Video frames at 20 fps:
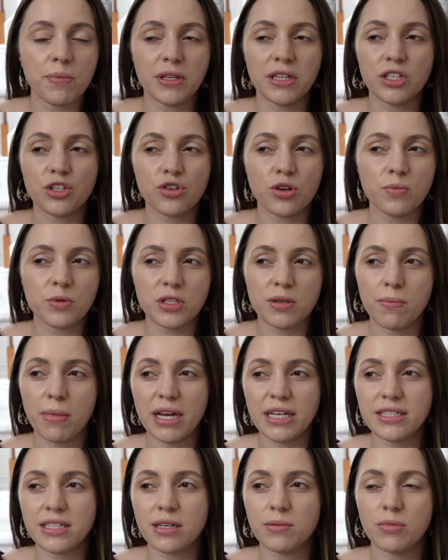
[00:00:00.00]
and the trip was
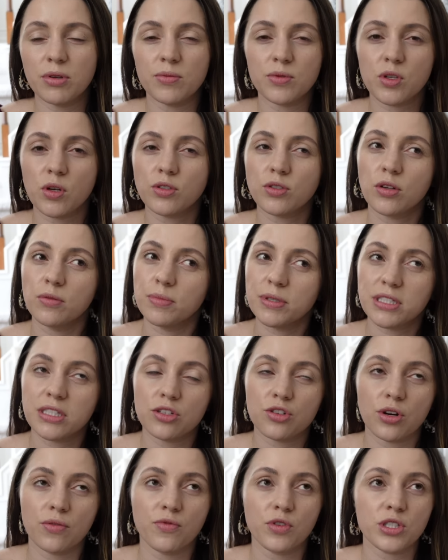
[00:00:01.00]
amazing, but it was also a business
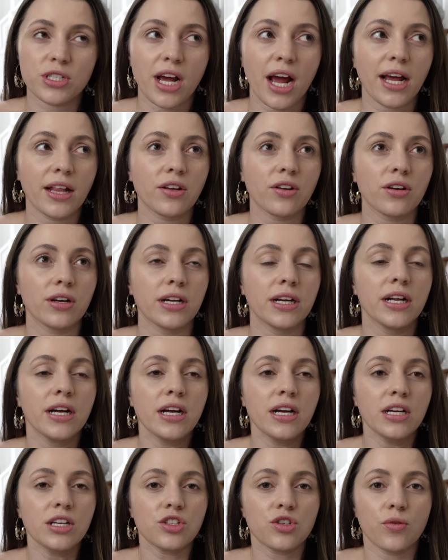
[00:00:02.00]
trip for Tyler, and
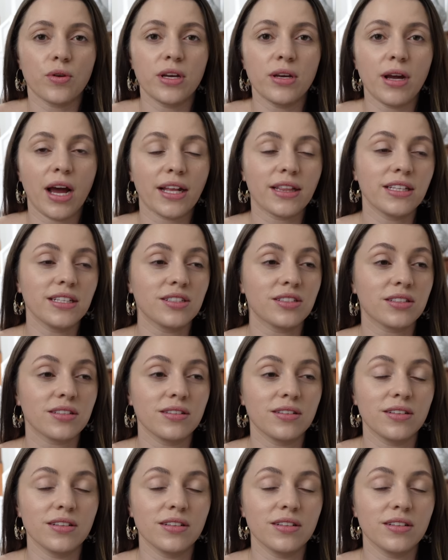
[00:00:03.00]
so he had these,